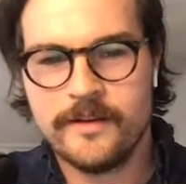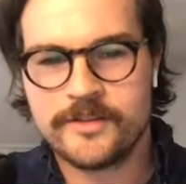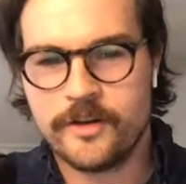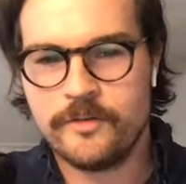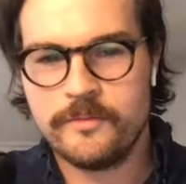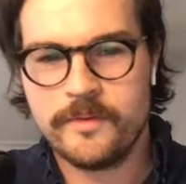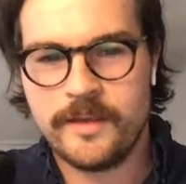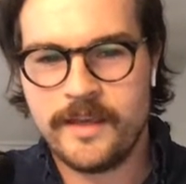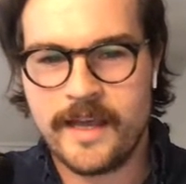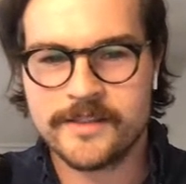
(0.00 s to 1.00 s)
So
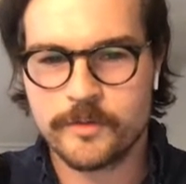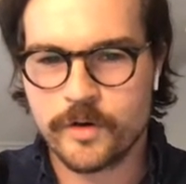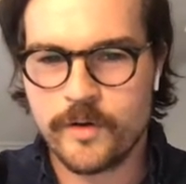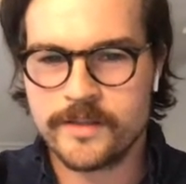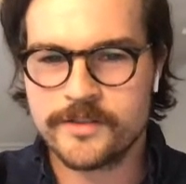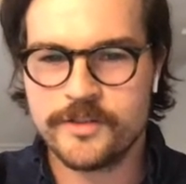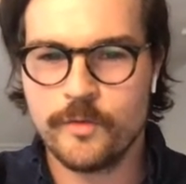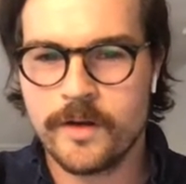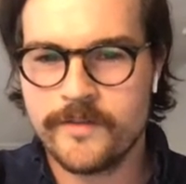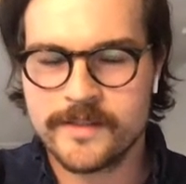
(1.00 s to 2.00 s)
he adds the request to one of